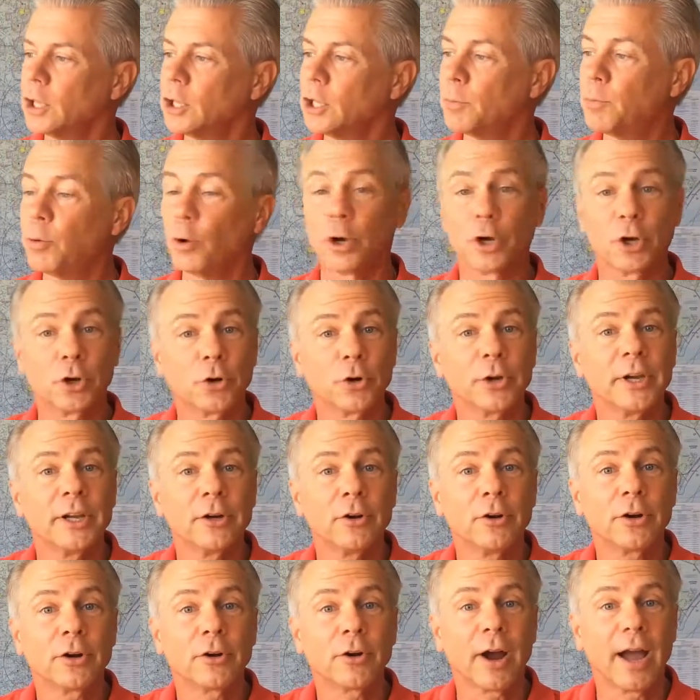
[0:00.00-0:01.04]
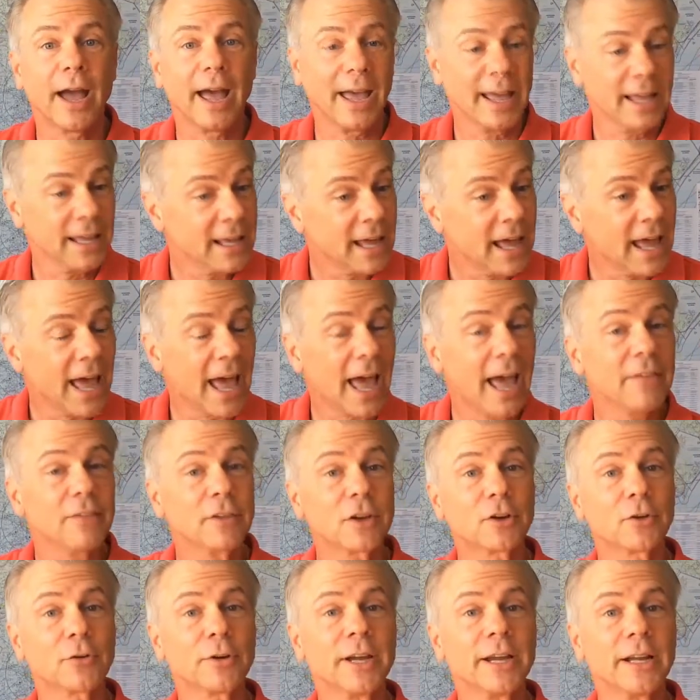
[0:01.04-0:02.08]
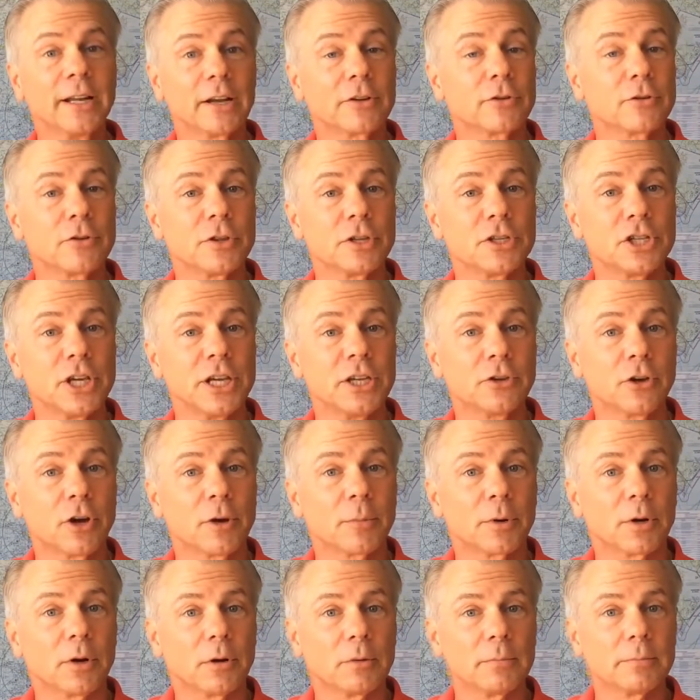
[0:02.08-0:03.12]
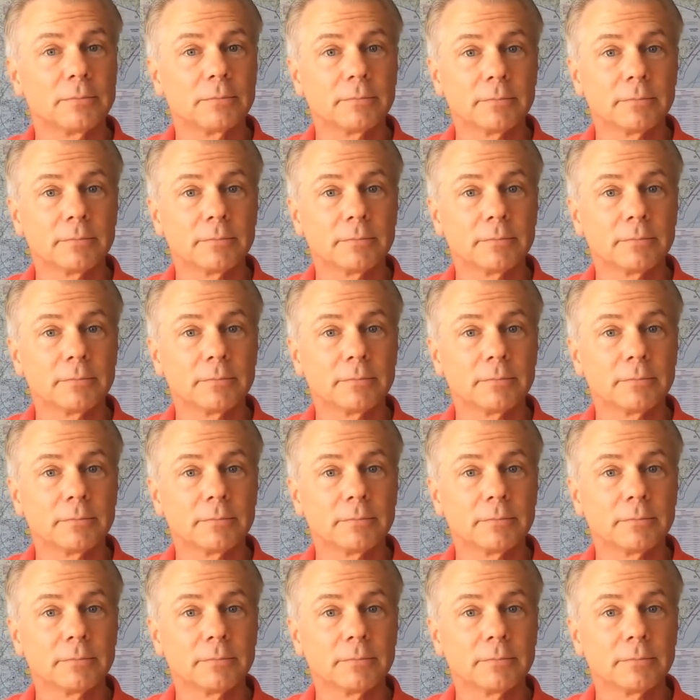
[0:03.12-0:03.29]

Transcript: You put green on gray and the green under the G terminal.